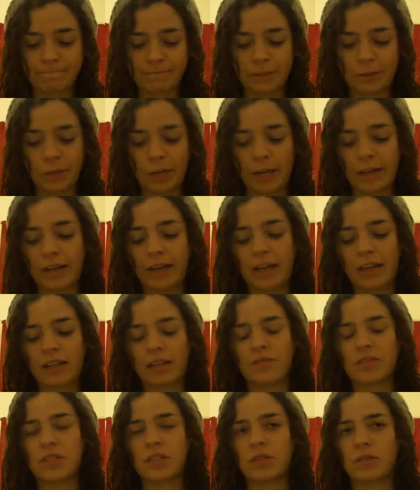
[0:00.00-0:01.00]
So yeah, I
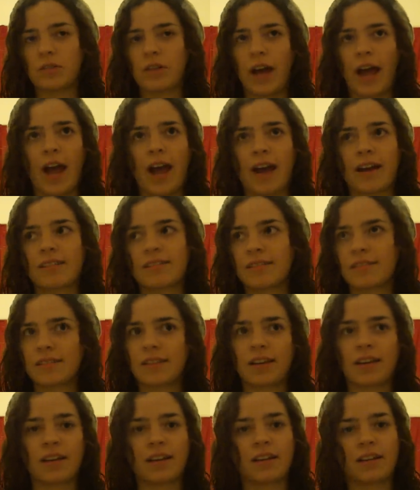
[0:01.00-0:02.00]
love to act,
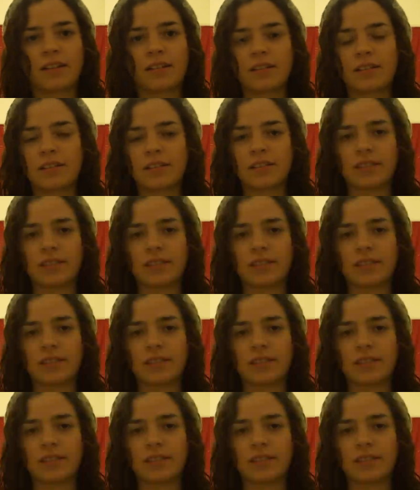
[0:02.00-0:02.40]
sing,